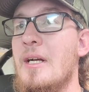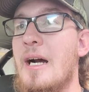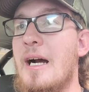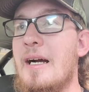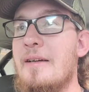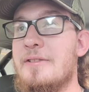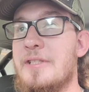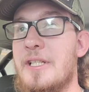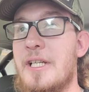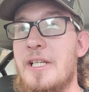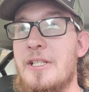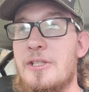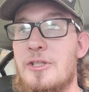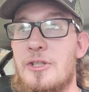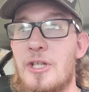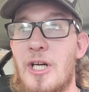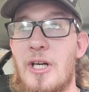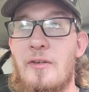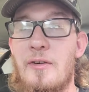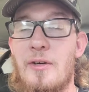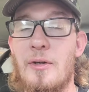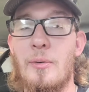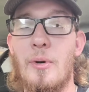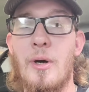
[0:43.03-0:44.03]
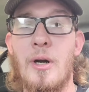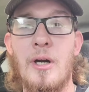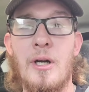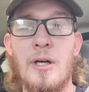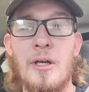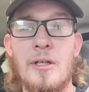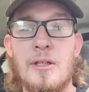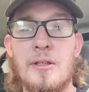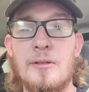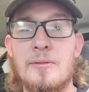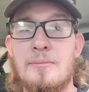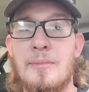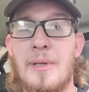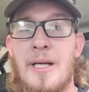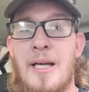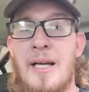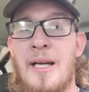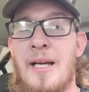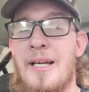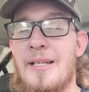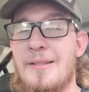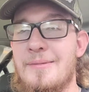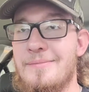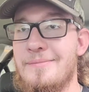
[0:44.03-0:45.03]
I've since drove it to work,
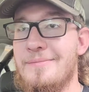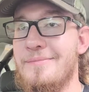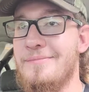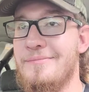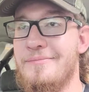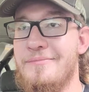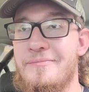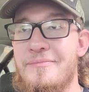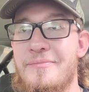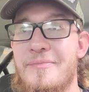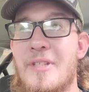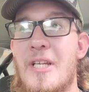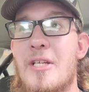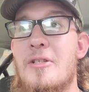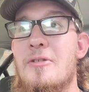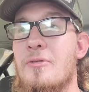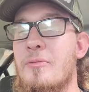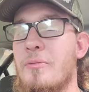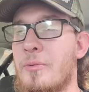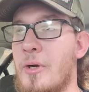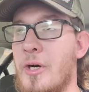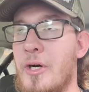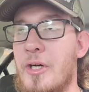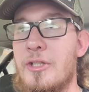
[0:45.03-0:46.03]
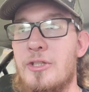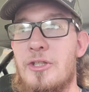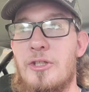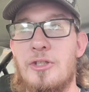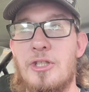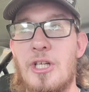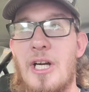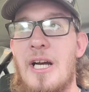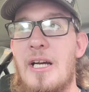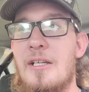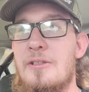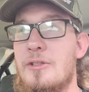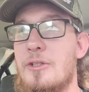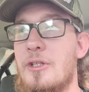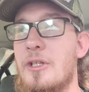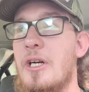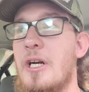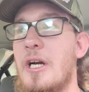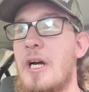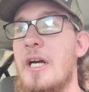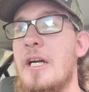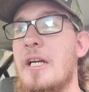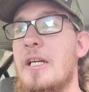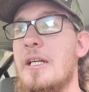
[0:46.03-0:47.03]
back, runs and drives
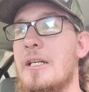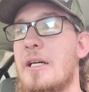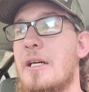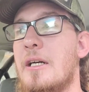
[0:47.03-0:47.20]
great.